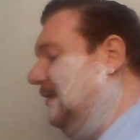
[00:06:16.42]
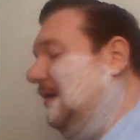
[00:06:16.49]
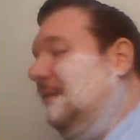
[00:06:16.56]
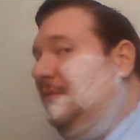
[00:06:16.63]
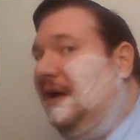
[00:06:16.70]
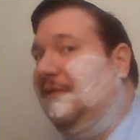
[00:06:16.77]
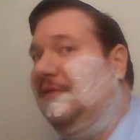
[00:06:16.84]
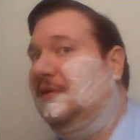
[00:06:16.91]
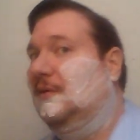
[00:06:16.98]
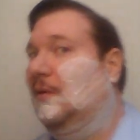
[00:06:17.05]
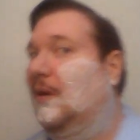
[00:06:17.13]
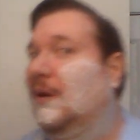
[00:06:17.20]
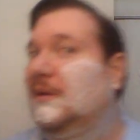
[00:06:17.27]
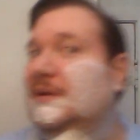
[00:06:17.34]
I'm having
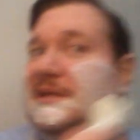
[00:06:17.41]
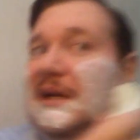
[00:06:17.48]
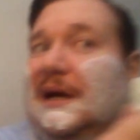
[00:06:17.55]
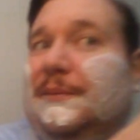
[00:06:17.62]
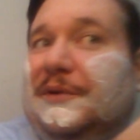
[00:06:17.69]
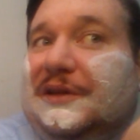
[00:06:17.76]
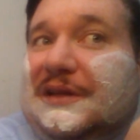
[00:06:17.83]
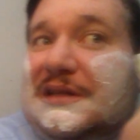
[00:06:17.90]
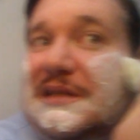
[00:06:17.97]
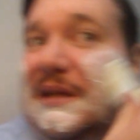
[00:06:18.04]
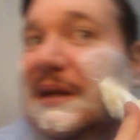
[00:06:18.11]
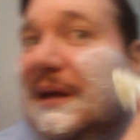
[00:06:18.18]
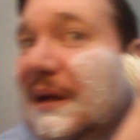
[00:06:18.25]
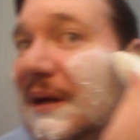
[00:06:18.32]
the hardest time with this
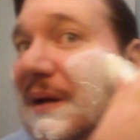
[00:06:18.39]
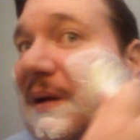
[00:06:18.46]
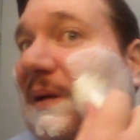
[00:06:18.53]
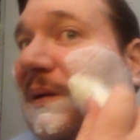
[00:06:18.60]
today.